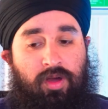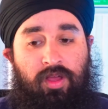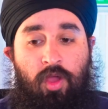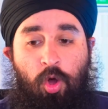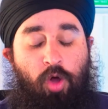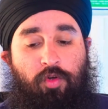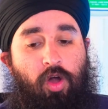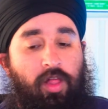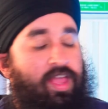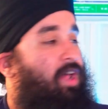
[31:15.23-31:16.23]
But
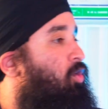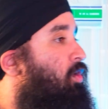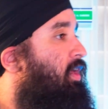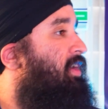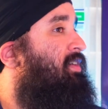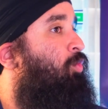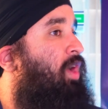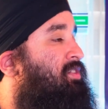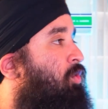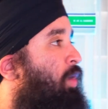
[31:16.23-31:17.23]
overall,
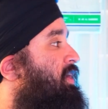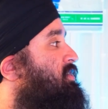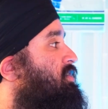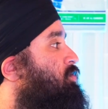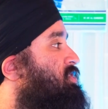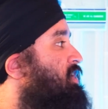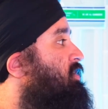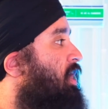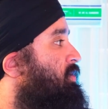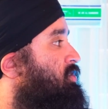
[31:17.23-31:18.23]
it's a wait and
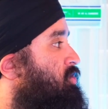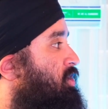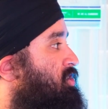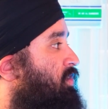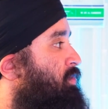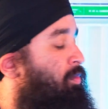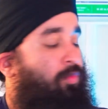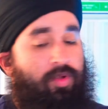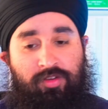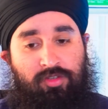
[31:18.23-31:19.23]
see type of situation from
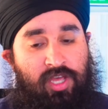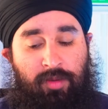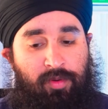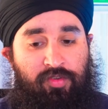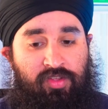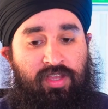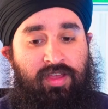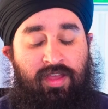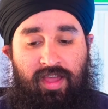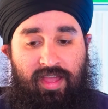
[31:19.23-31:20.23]
them. You said it
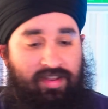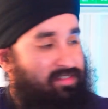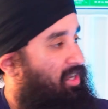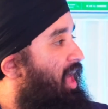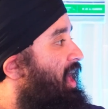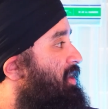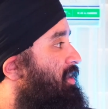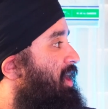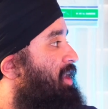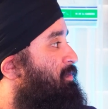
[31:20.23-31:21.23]
perfectly. And it's an
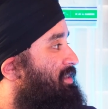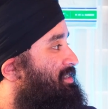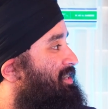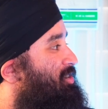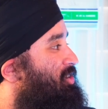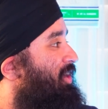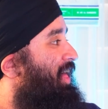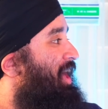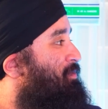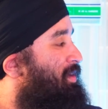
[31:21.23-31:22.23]
N. N means
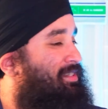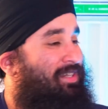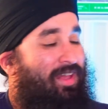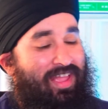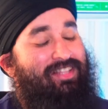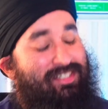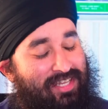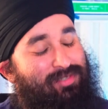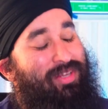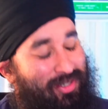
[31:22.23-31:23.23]
neutral. N means, in this
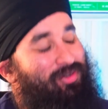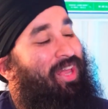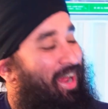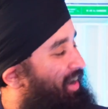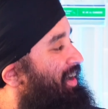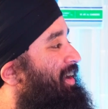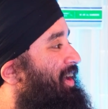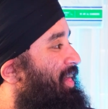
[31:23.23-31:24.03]
case, we do care.